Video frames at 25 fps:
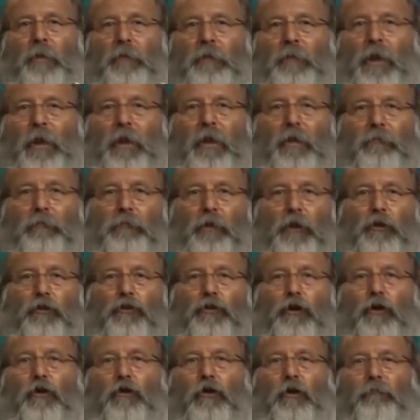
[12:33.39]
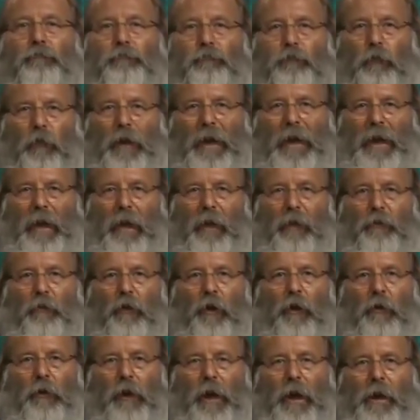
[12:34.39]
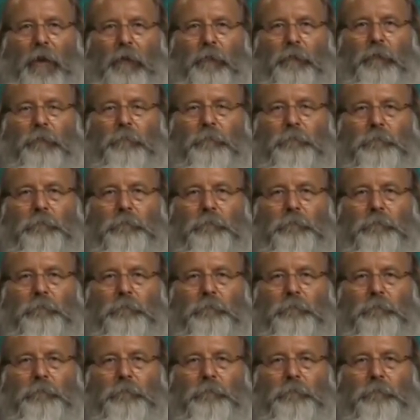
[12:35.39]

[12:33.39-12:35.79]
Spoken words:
they're afraid, all right?